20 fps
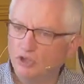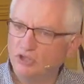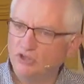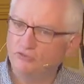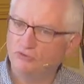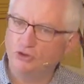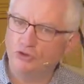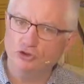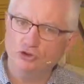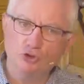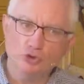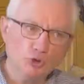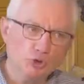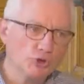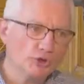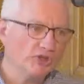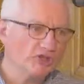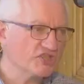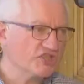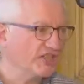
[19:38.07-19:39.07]
if you're new to
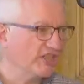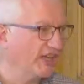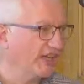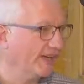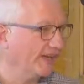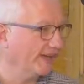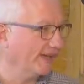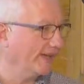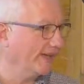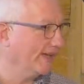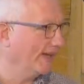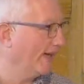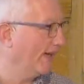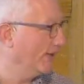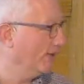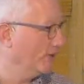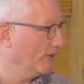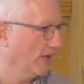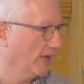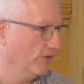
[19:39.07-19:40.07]
Christianity
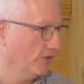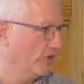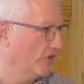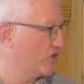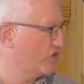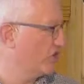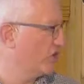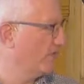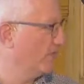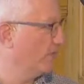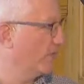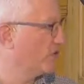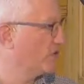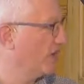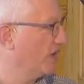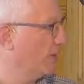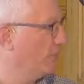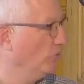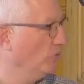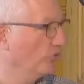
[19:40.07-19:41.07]
and this is the first
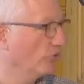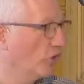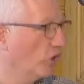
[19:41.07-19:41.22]
time you've